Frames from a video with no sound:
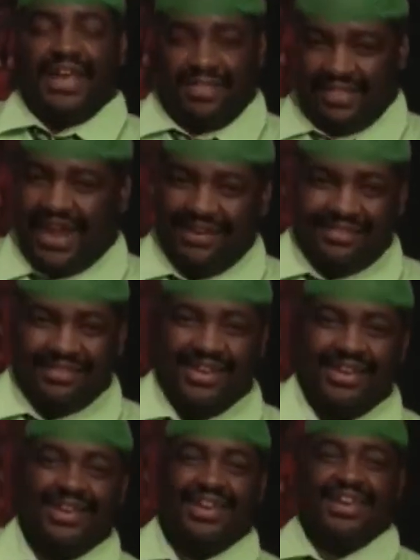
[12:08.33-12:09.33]
And that's
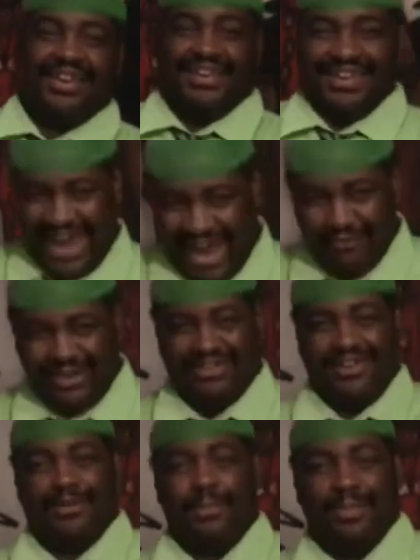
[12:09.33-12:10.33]

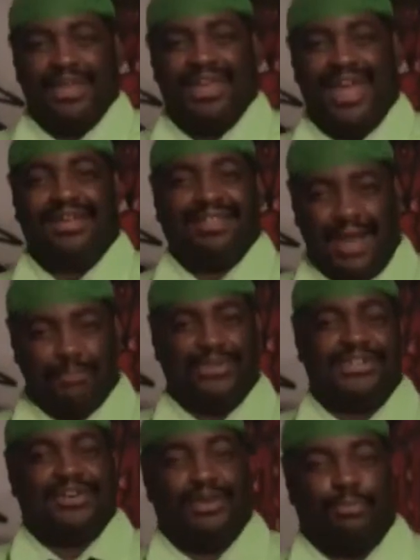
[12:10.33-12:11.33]
character at that
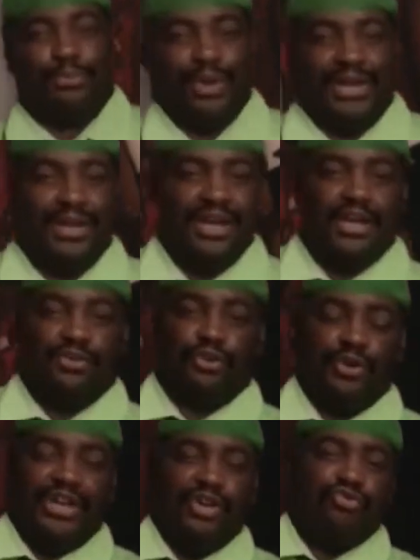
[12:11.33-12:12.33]
particular point.
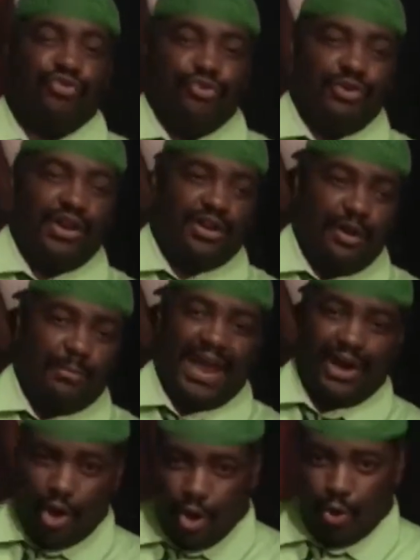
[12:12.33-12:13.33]
So Israel's going to come
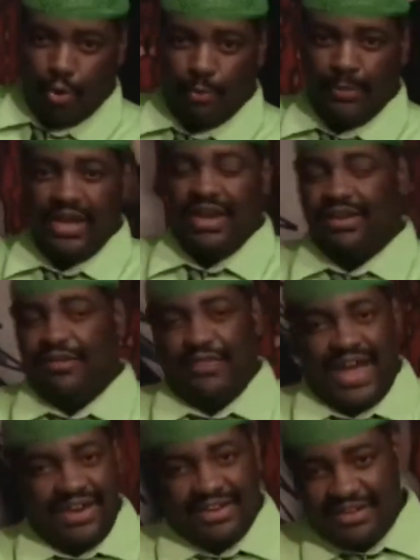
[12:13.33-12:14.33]
back home. The
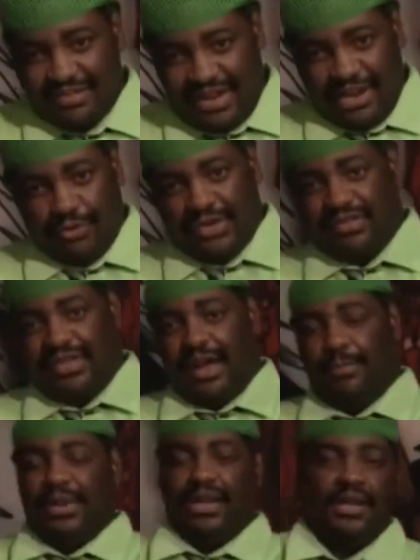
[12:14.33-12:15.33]
Vatican's not going to
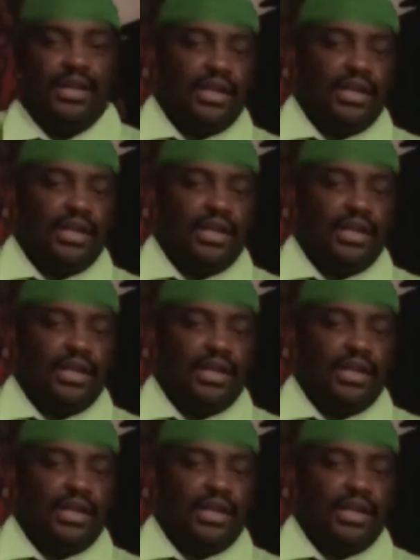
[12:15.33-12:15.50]
stop it.